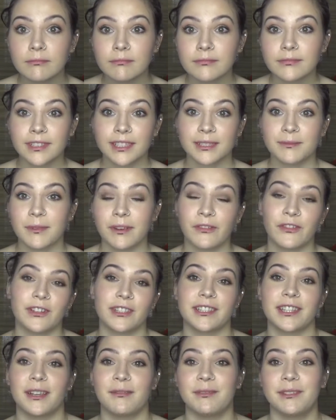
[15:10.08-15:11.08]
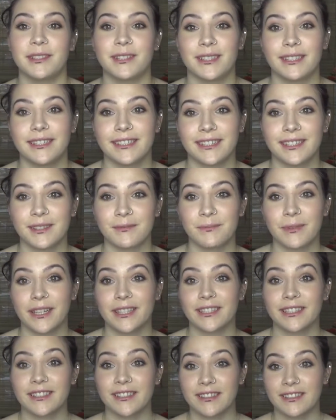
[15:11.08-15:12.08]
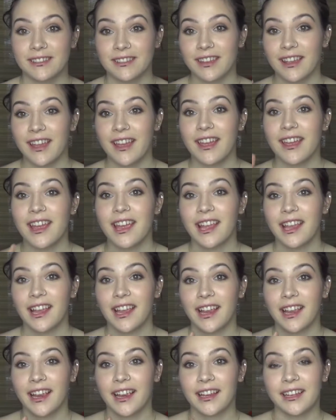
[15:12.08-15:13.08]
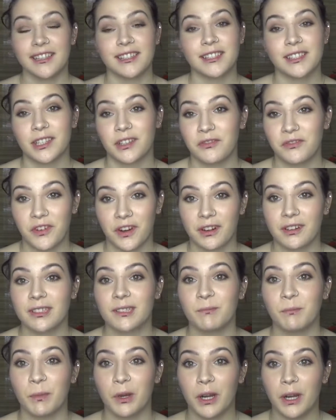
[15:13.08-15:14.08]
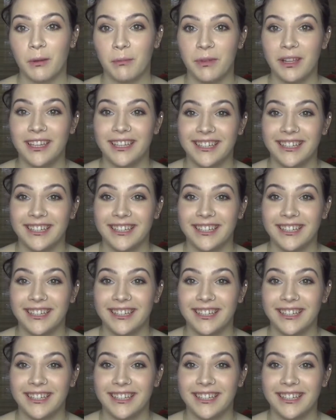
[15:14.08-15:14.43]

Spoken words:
This is my first time using this lip pencil, and so far it's bomb.